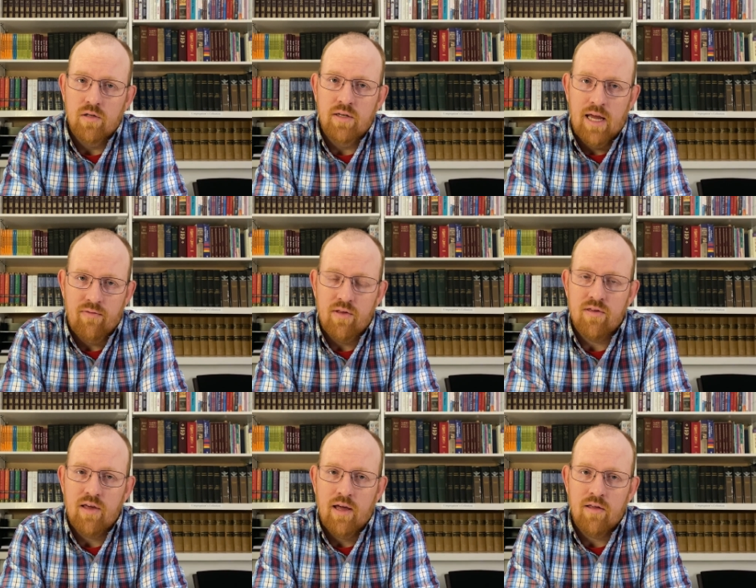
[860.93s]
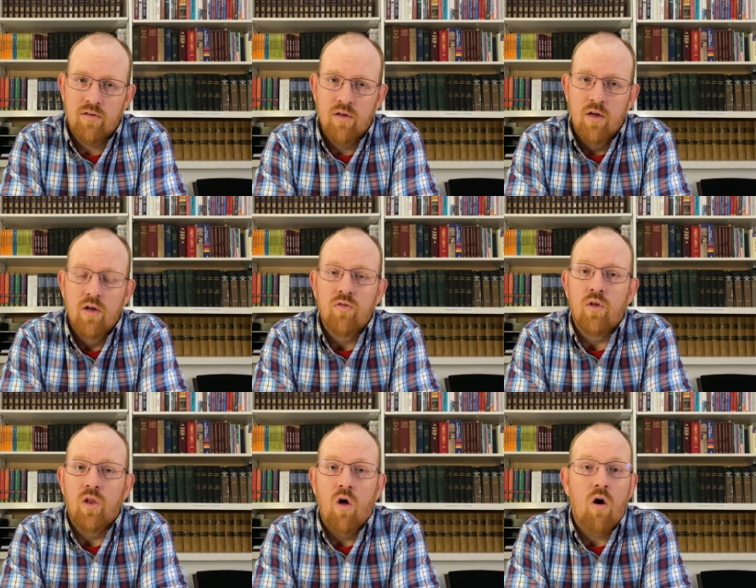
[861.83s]
David says.
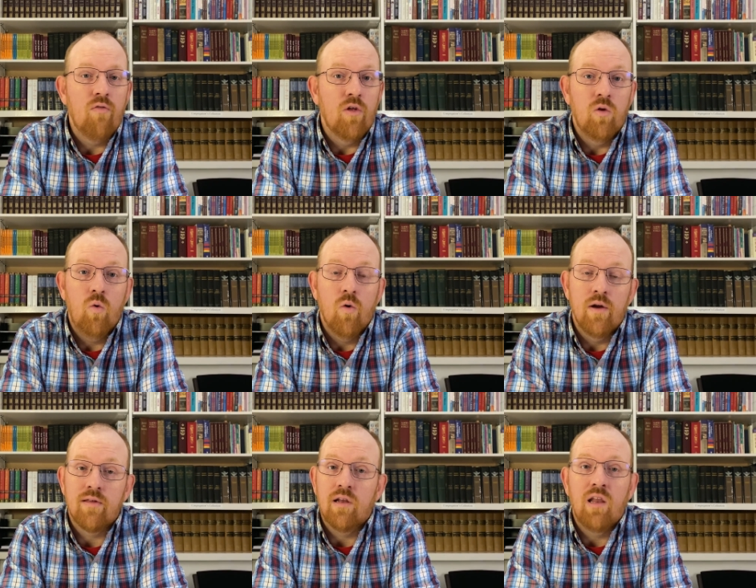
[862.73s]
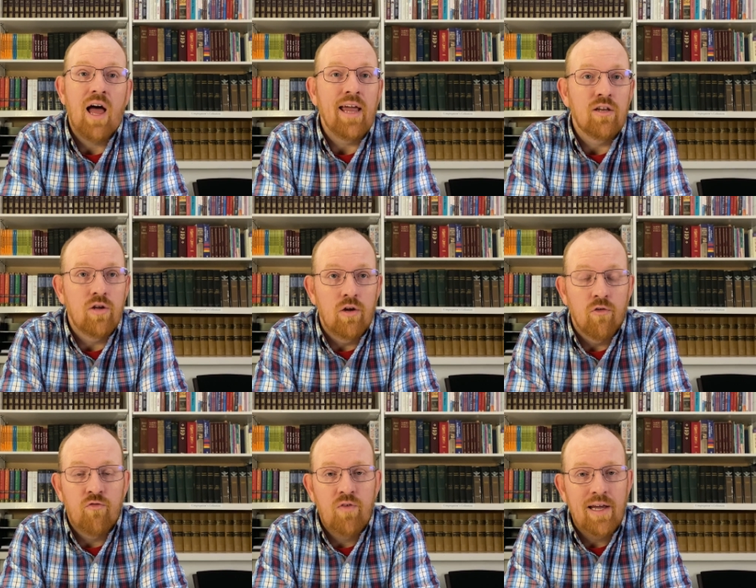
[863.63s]
The law of the Lord is a light to your
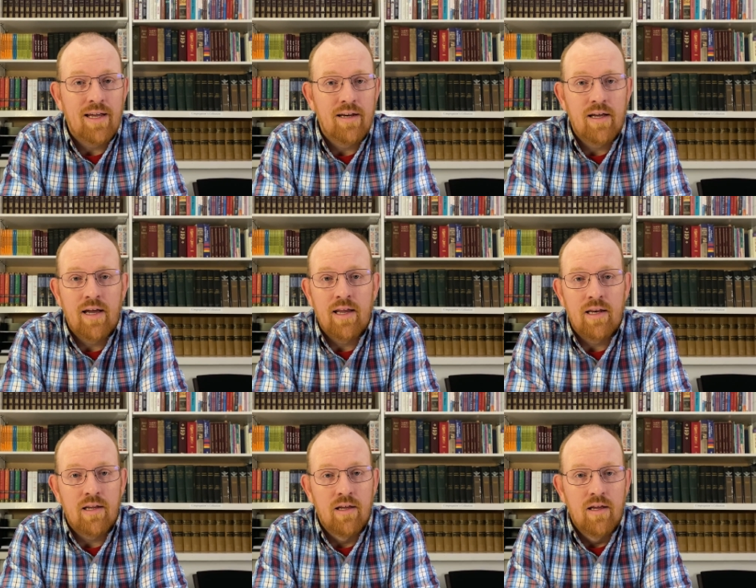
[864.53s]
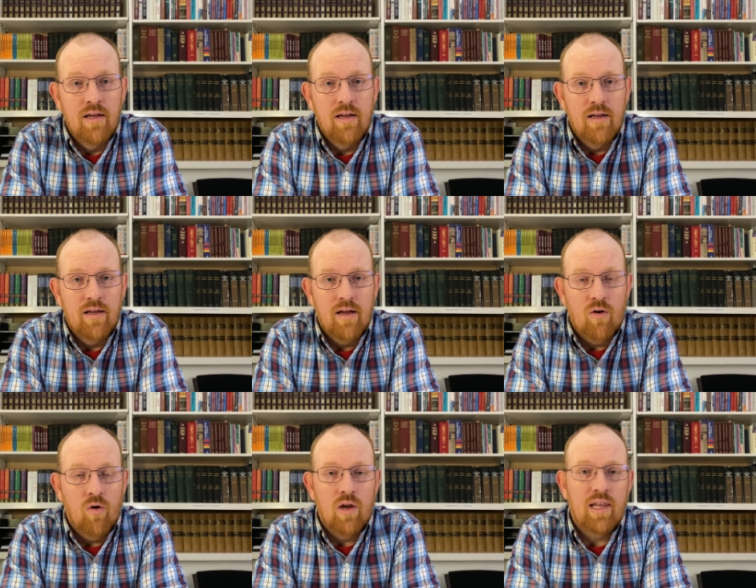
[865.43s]
feet and uh,
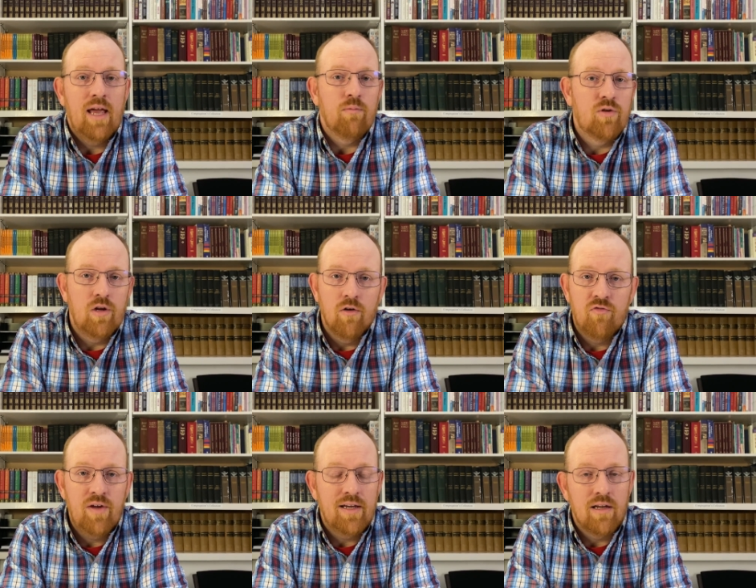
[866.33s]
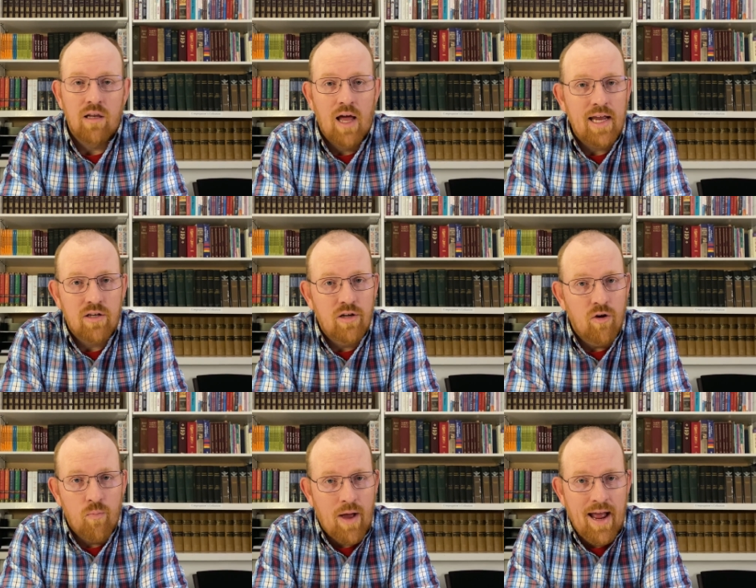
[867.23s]
or a lamp to your feet and a light to
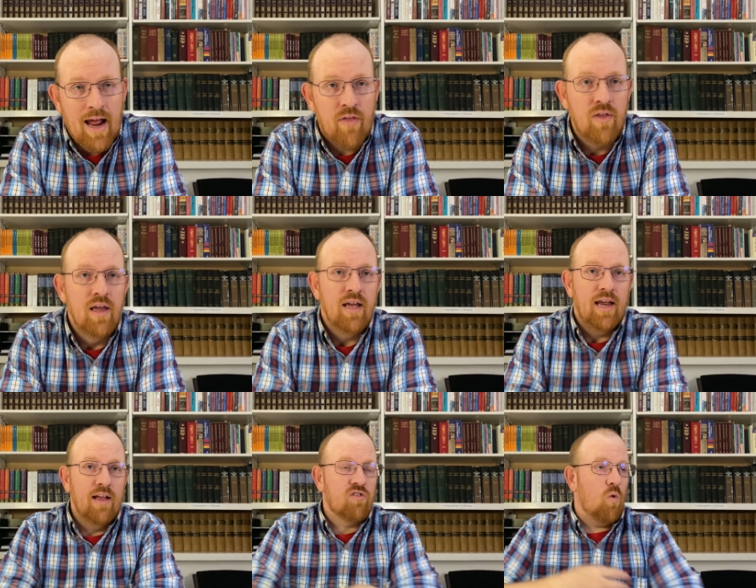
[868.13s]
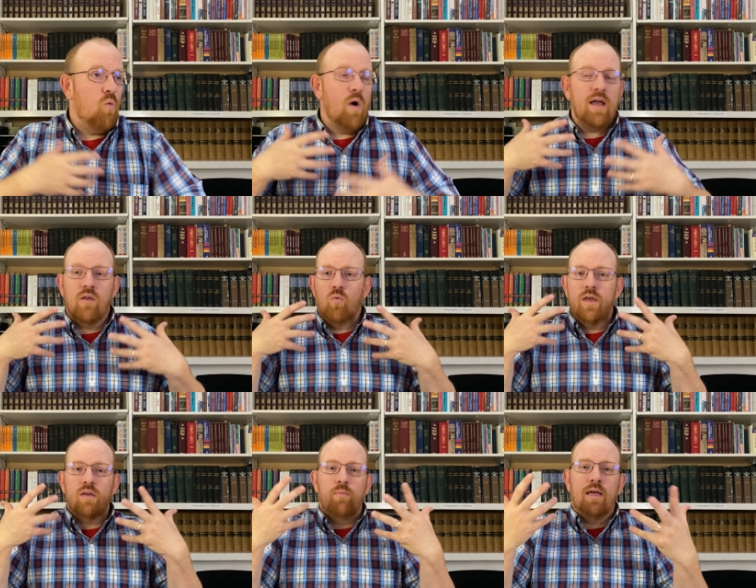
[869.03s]
your path. It's a way that we
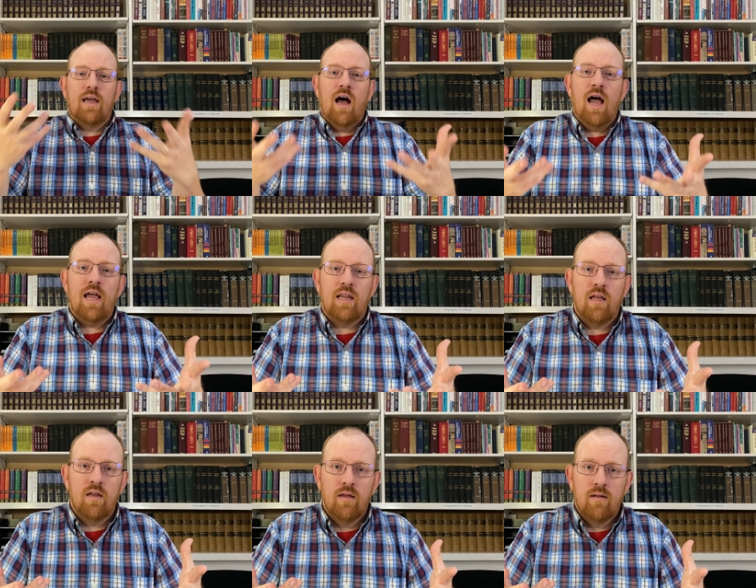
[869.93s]
could be guided.